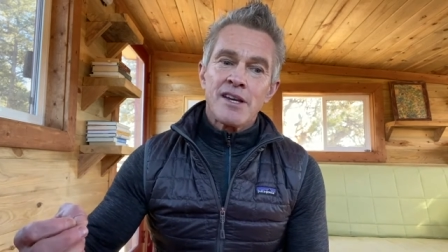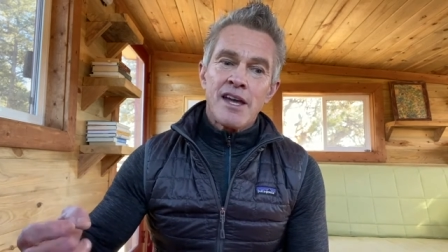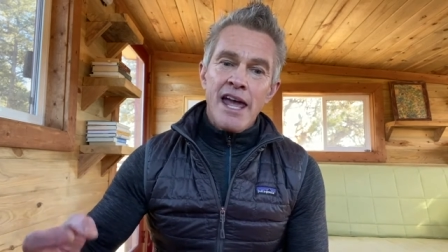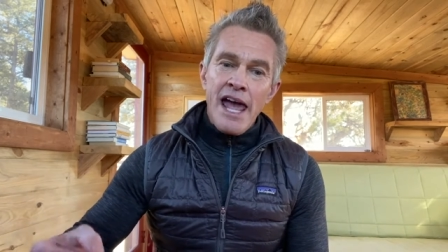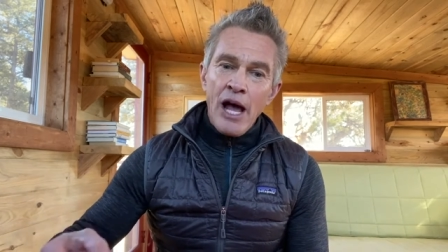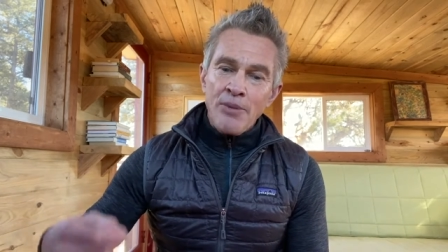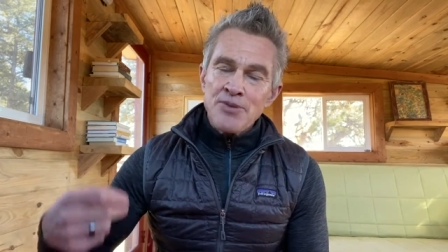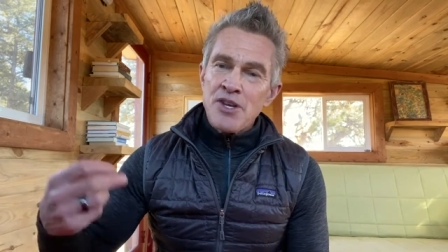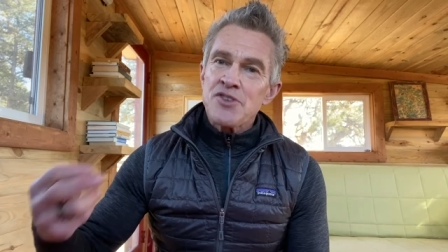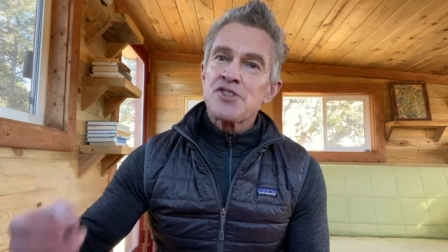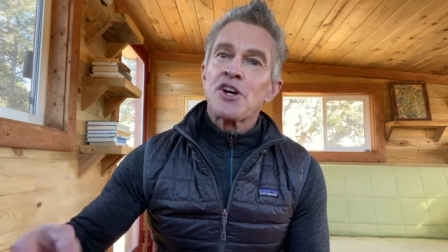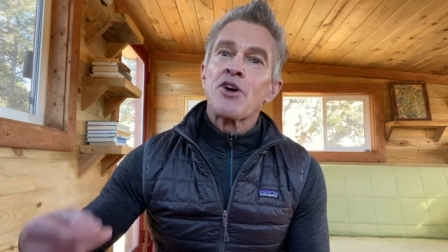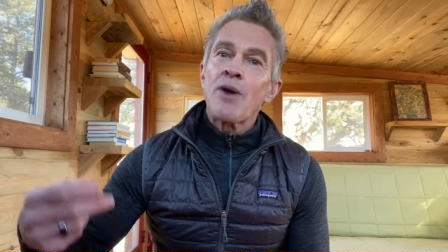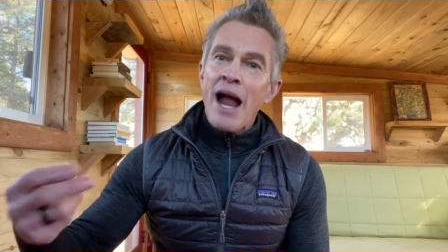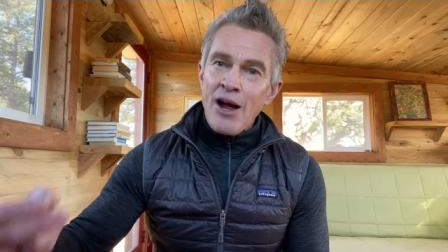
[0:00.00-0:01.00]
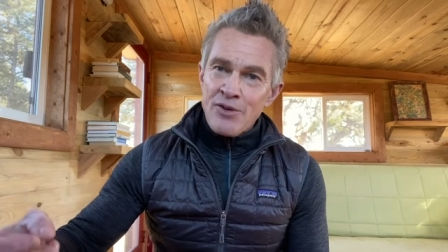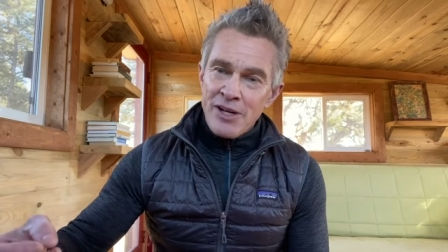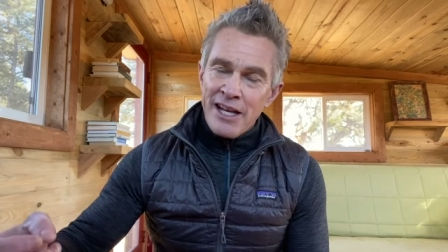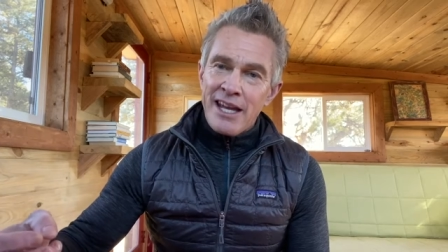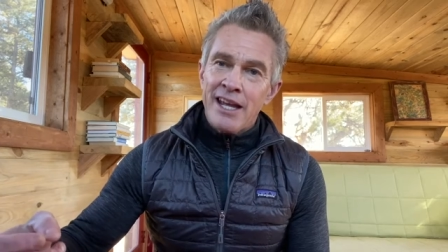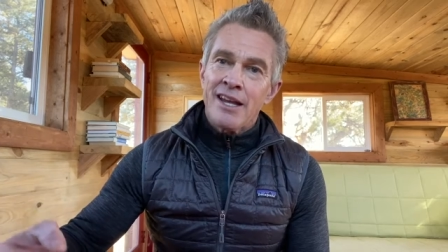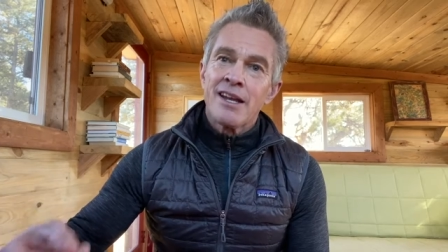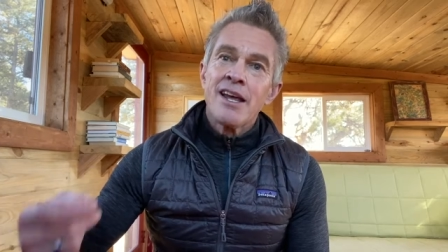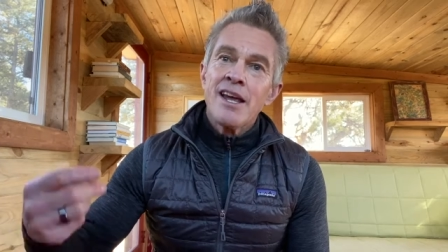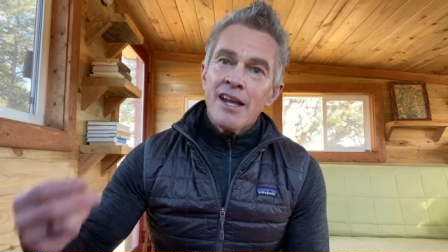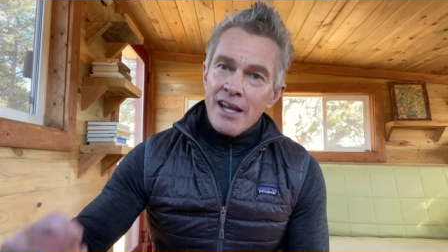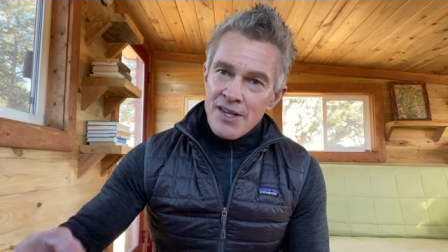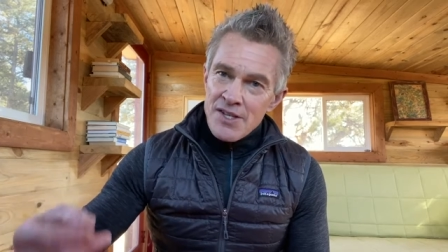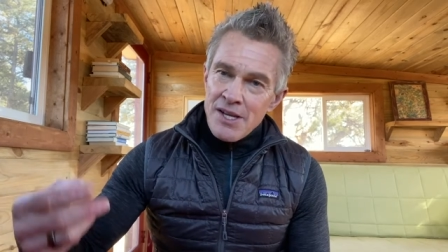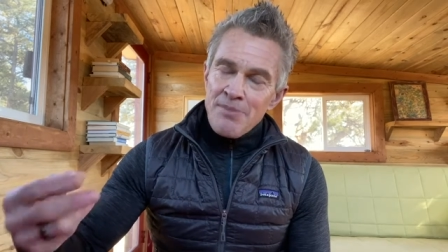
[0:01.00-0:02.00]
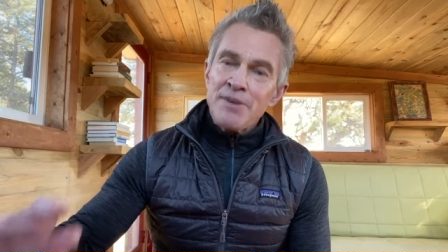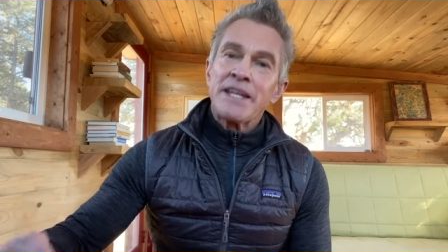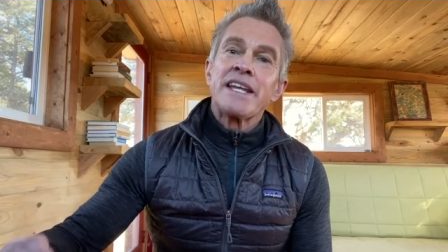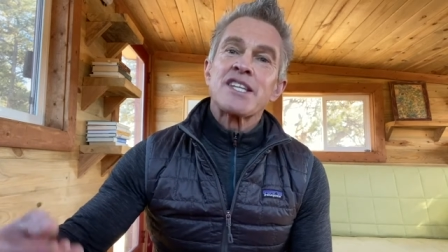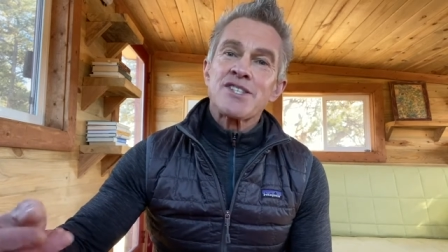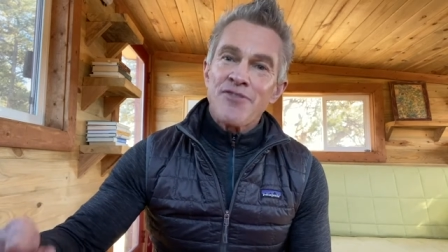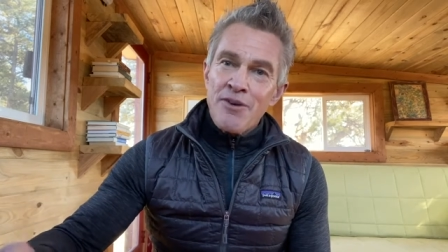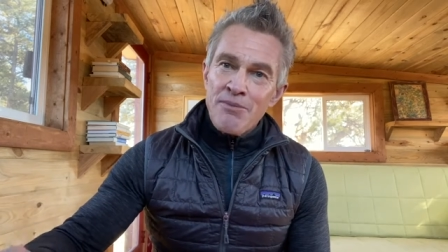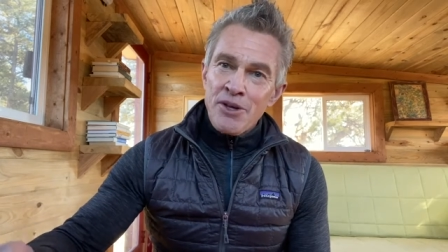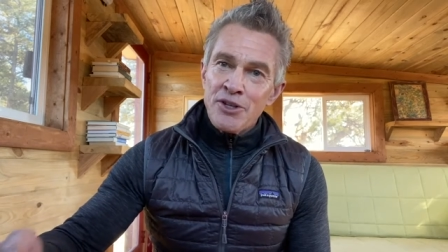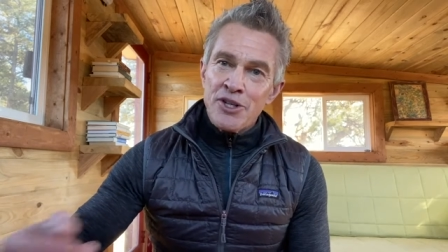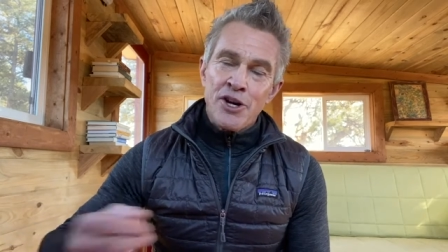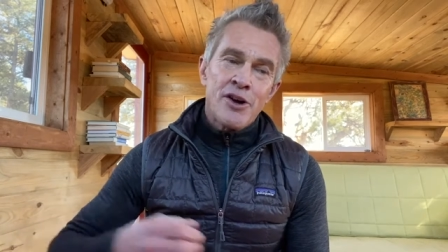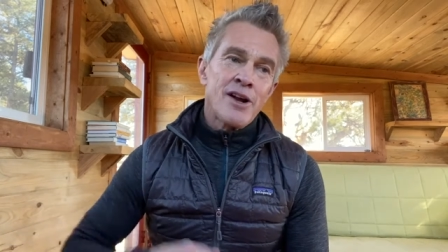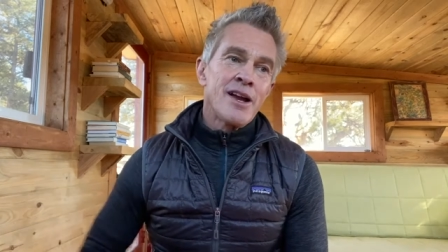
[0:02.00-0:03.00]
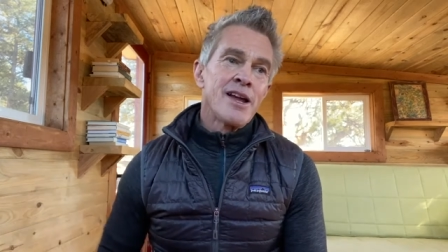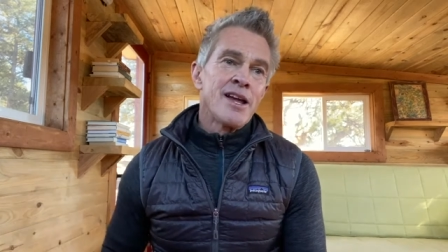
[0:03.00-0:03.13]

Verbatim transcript: helps us to ground again in something that's familiar.